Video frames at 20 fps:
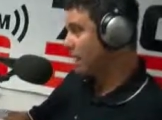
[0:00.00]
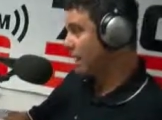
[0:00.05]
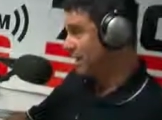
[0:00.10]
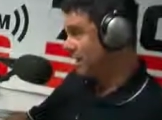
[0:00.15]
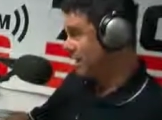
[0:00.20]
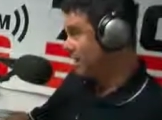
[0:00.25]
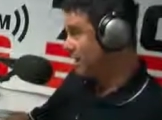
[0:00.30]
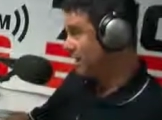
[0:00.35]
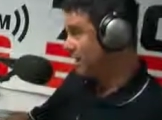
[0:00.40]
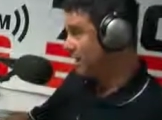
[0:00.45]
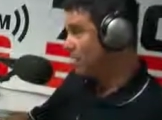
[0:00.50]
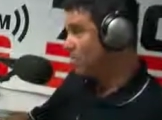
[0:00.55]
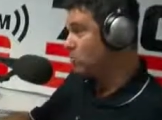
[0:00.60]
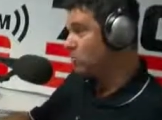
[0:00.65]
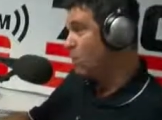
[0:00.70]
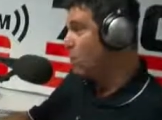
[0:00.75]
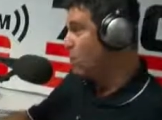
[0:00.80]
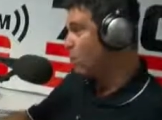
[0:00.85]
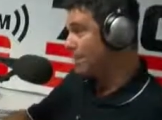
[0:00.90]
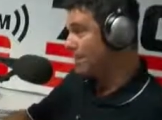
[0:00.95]
And it
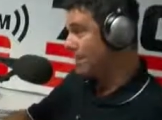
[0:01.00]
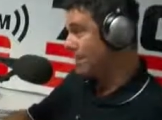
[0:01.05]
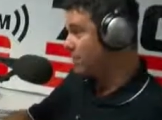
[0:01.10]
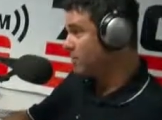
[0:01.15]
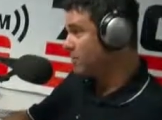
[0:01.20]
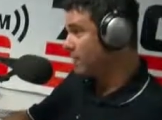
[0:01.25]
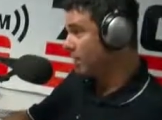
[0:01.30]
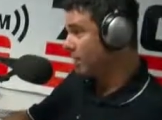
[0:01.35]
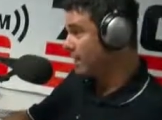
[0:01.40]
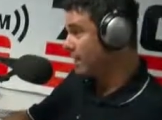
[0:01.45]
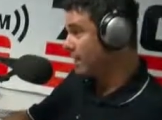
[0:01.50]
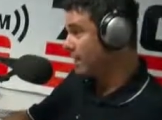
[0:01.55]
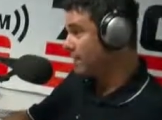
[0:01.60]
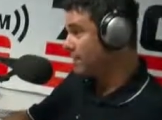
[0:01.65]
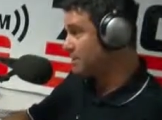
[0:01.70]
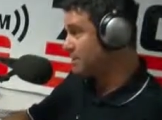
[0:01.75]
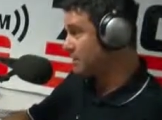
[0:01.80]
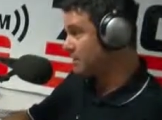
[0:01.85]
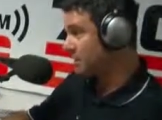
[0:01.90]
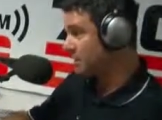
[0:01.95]
goes all the way down to our
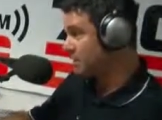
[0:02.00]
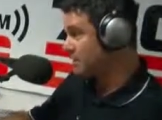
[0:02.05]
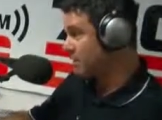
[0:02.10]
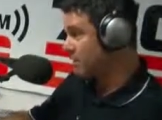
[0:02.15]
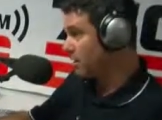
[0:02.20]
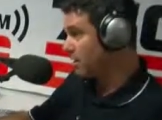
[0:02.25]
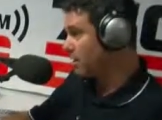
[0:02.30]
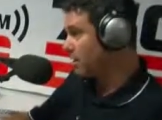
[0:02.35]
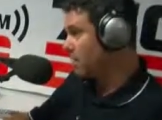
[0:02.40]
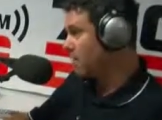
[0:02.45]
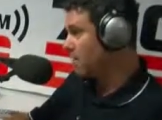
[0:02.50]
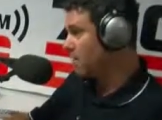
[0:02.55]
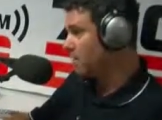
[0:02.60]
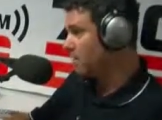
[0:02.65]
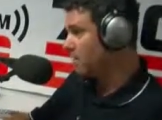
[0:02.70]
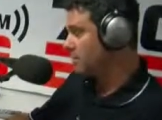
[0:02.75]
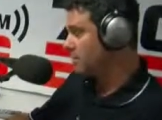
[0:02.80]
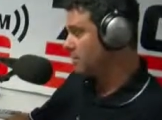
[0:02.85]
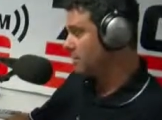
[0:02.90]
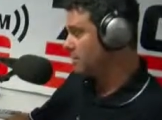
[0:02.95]
kids and
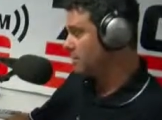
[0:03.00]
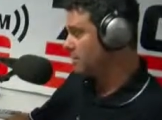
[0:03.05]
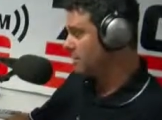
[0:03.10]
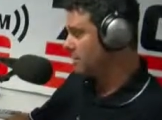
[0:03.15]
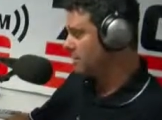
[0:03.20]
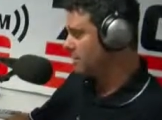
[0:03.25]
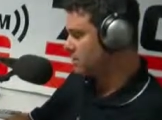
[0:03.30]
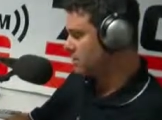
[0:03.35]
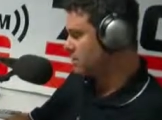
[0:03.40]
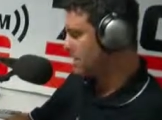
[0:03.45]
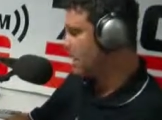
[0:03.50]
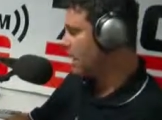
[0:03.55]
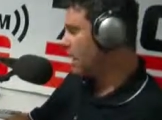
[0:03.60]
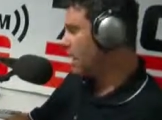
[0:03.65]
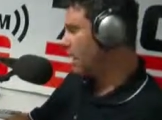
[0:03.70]
our little leaguers.